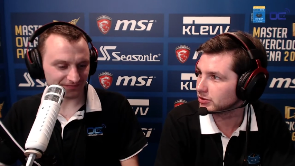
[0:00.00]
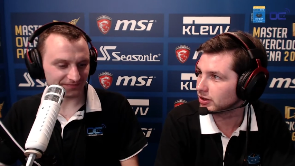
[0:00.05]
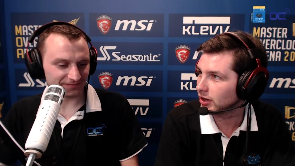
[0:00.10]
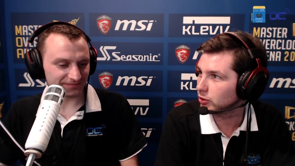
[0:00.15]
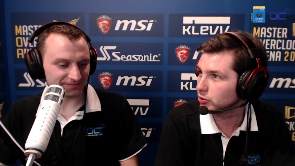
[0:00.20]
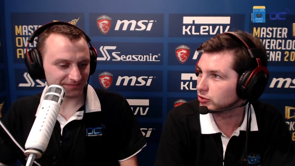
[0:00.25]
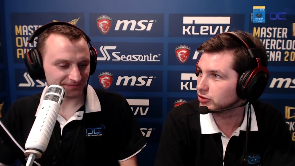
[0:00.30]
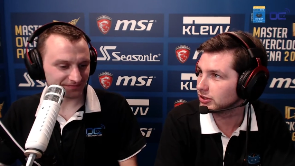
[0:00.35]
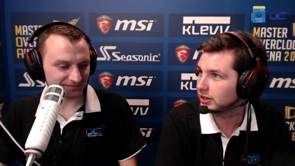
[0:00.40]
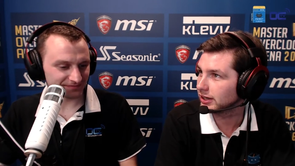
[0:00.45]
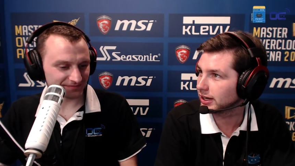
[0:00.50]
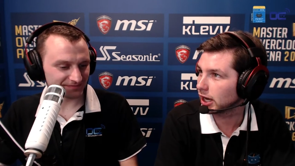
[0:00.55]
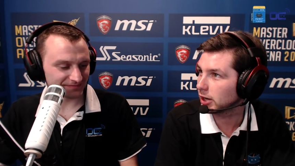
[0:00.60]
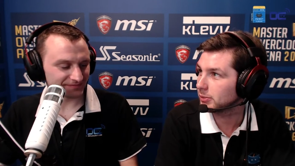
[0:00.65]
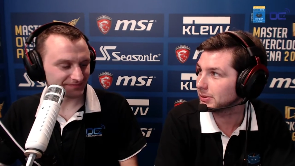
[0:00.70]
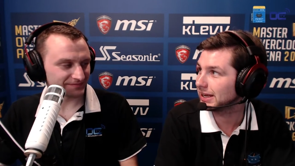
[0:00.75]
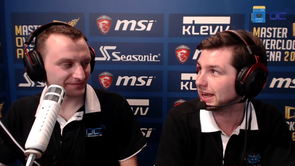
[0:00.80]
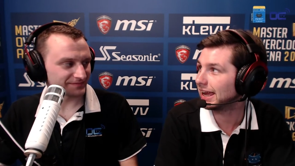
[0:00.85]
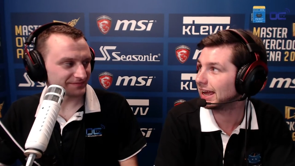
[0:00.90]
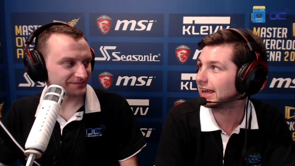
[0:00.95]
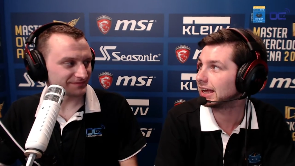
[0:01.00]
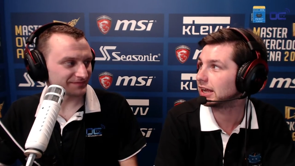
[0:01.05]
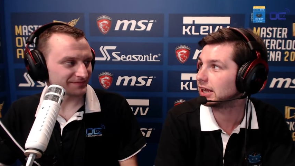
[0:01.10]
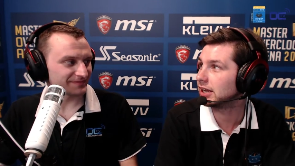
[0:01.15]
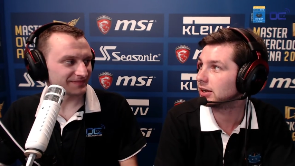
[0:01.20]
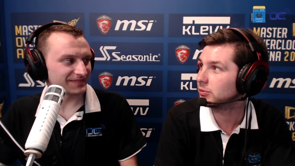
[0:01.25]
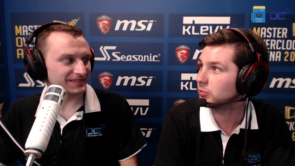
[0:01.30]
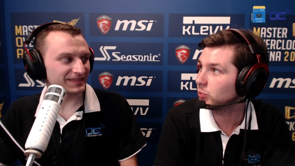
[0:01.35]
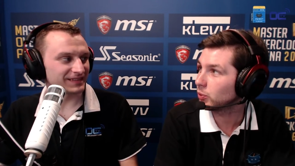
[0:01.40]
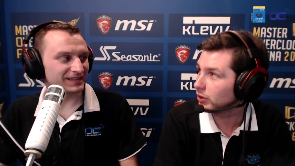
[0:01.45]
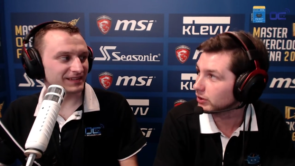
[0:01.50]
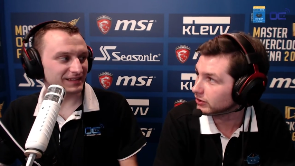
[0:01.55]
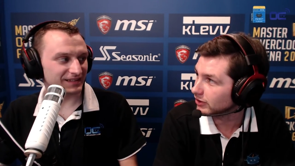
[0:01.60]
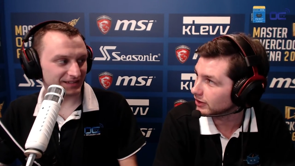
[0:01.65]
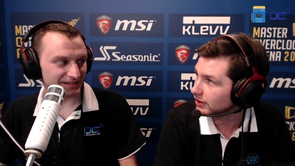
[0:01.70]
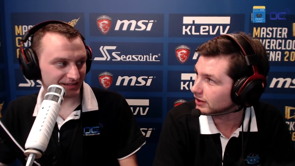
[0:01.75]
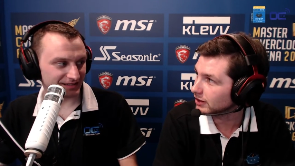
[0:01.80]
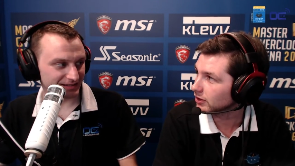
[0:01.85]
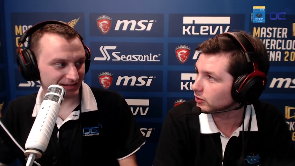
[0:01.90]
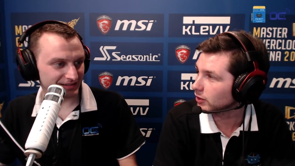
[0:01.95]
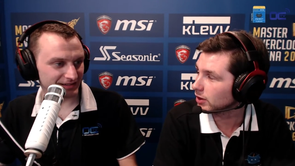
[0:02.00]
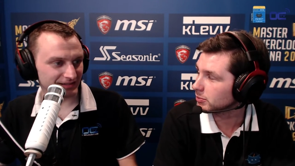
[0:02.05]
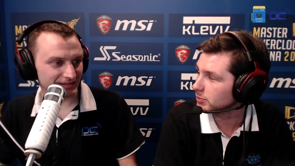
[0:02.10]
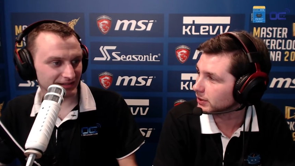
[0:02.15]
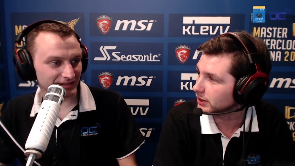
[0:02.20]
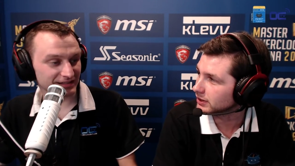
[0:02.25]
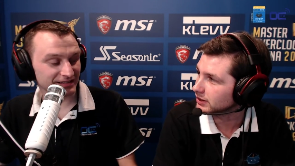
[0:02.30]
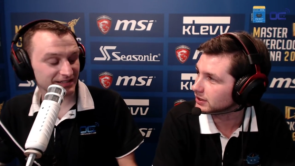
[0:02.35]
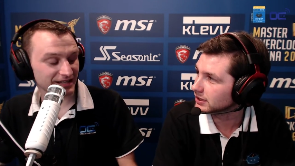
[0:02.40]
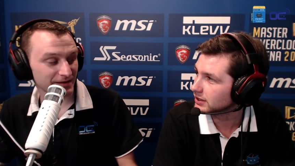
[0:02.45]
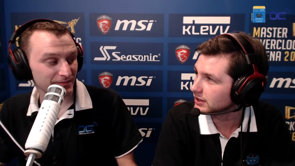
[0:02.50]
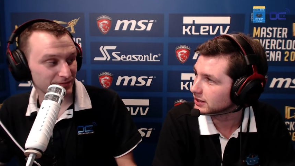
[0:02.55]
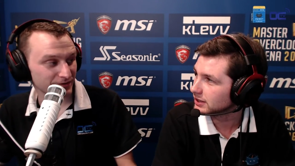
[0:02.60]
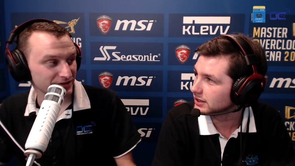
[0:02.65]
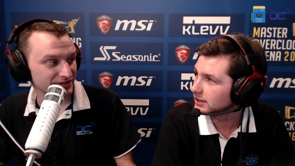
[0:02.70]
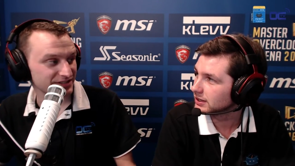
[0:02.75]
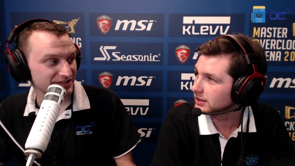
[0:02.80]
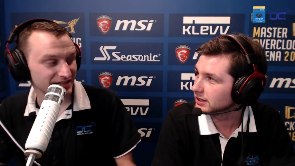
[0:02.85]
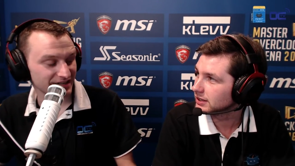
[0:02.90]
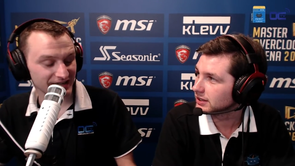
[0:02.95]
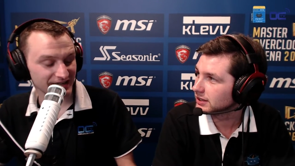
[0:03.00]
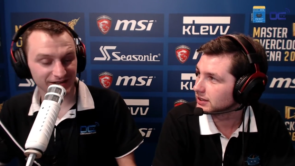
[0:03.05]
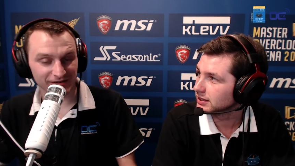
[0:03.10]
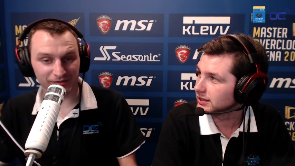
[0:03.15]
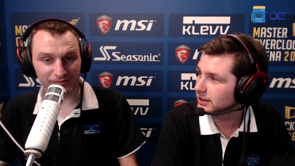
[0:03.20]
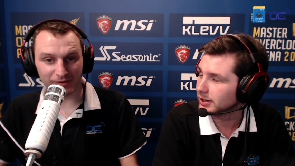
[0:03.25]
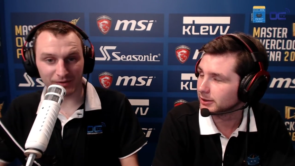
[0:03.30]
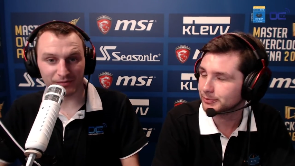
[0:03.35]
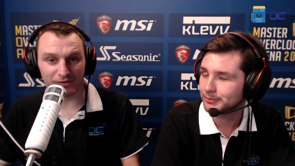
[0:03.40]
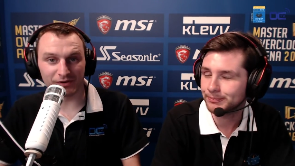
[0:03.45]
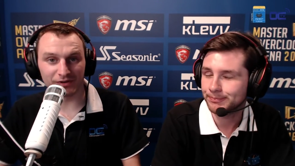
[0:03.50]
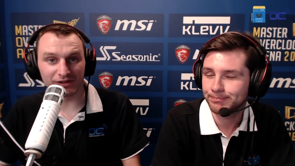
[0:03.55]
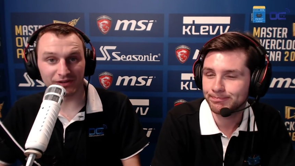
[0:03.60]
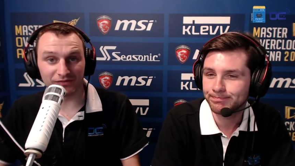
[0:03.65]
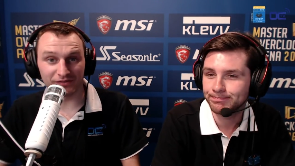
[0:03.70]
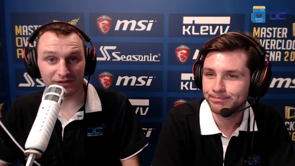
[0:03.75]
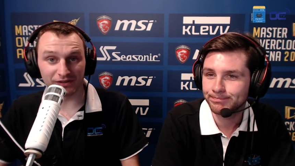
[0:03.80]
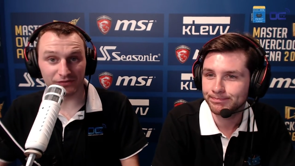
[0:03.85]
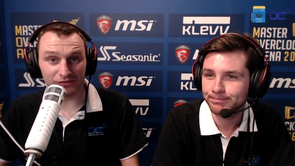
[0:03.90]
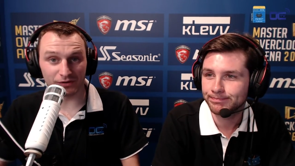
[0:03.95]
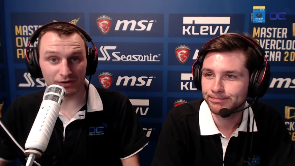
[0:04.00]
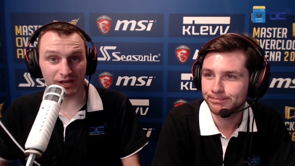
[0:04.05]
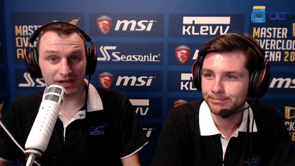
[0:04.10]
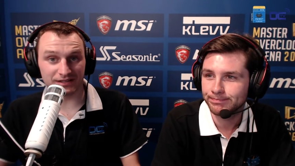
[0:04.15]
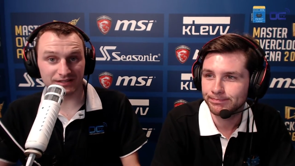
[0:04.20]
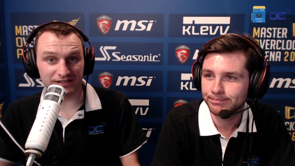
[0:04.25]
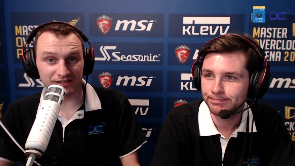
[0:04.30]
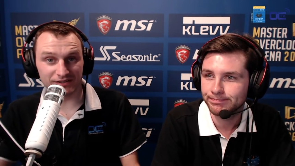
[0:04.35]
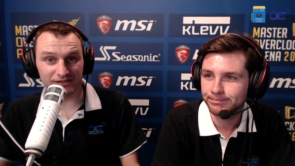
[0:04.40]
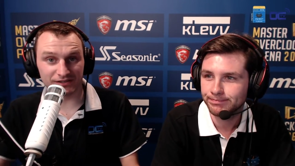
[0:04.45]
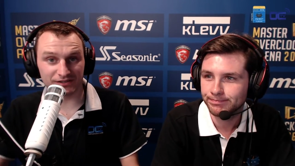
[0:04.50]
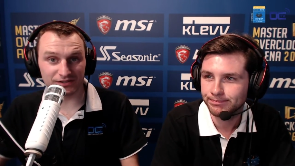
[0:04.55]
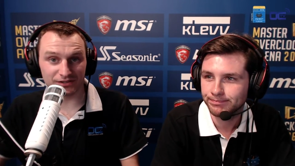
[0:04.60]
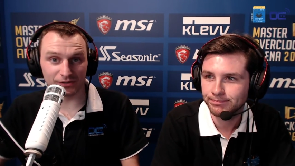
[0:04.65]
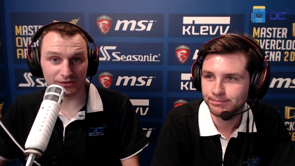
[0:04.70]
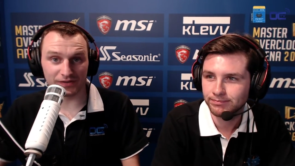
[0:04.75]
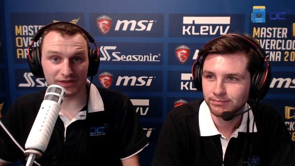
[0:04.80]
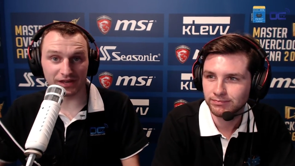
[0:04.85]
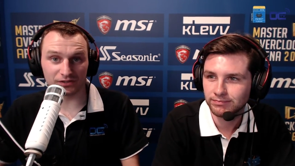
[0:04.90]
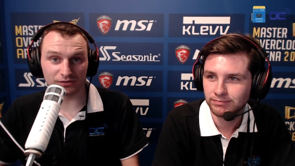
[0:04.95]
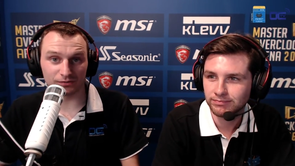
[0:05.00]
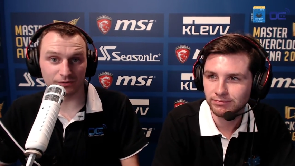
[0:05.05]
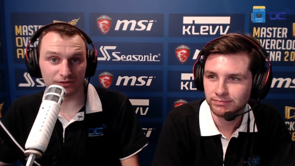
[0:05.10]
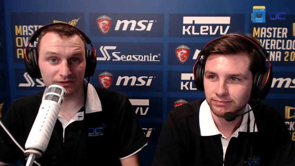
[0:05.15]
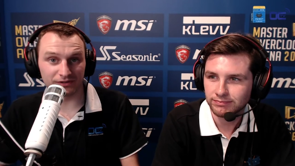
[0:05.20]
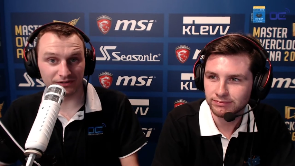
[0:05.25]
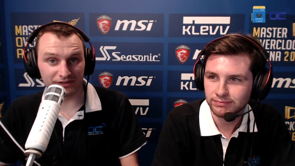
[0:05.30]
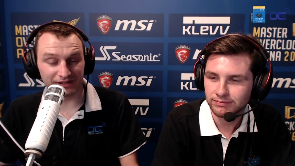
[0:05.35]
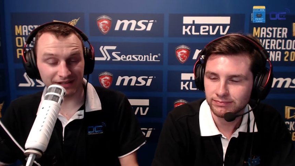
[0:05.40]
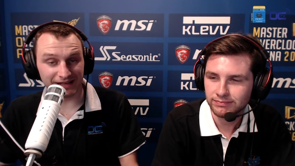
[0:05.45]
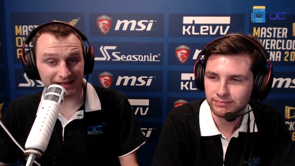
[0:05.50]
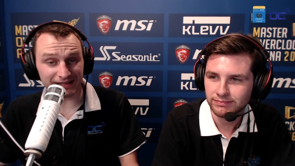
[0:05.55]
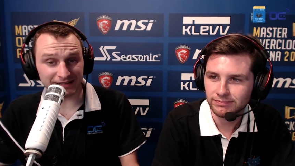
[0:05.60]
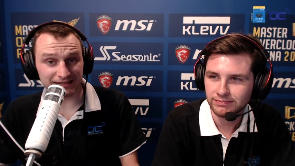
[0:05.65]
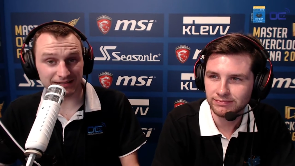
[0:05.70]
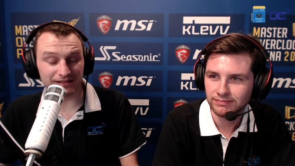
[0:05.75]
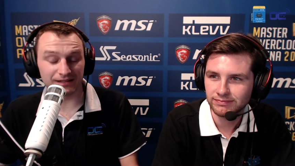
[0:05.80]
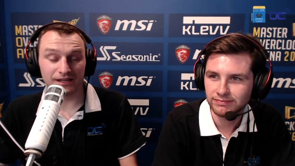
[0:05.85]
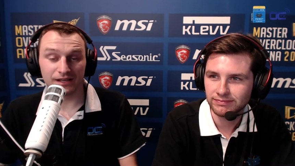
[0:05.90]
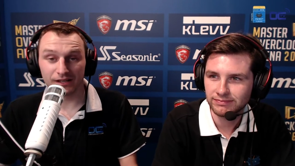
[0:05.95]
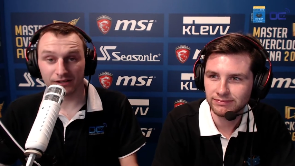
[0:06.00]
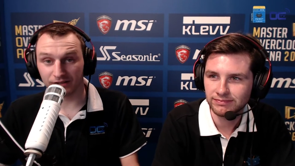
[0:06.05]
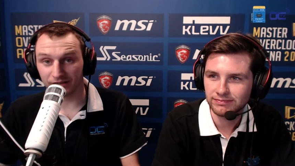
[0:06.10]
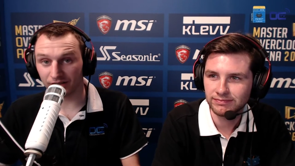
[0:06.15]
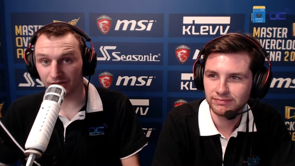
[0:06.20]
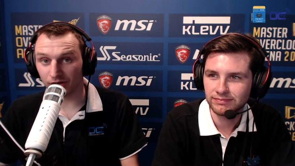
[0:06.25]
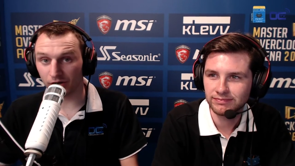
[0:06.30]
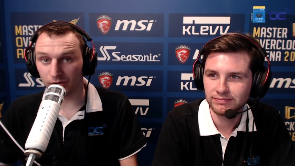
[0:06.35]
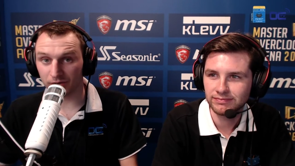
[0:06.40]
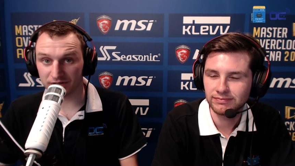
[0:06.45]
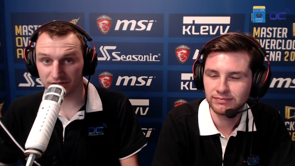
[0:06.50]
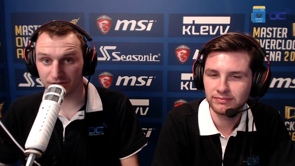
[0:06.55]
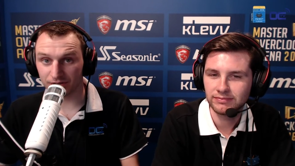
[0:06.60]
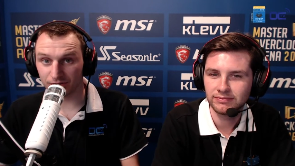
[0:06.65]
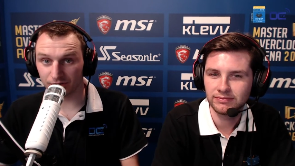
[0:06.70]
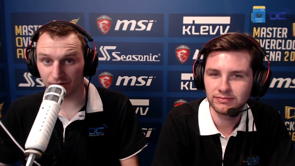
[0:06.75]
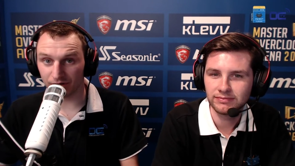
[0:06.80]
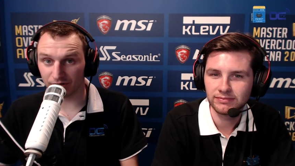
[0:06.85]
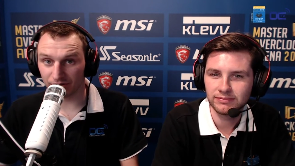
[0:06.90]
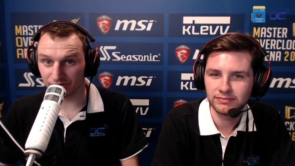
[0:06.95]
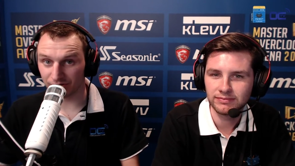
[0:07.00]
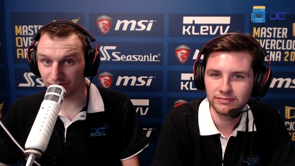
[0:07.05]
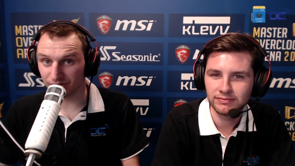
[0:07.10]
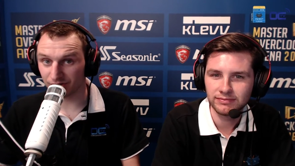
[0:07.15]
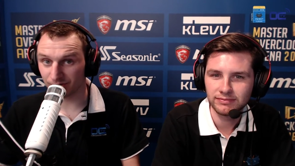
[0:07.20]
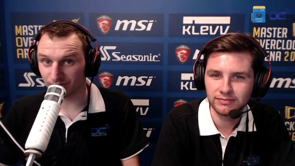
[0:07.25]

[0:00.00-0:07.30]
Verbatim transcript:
Speaker 1: the MSI LC Academy in Britain, Great Britain.
Speaker 2: Cambridge, yeah, I remember. Yeah. If and if you guys didn't saw that one yet, you can always go on